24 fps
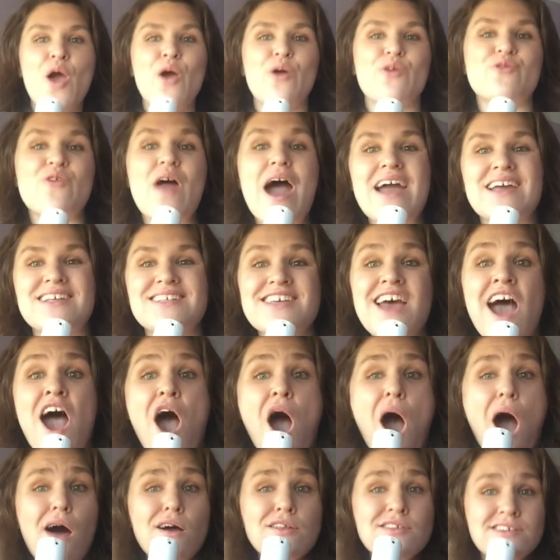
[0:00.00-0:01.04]
right,
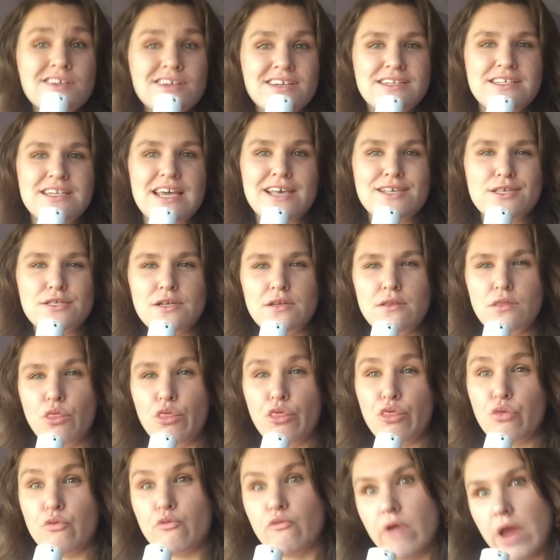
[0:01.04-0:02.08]
on to contestant
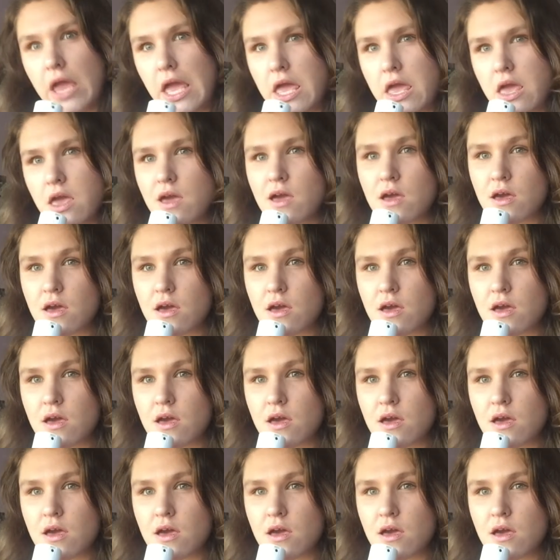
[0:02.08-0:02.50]
three.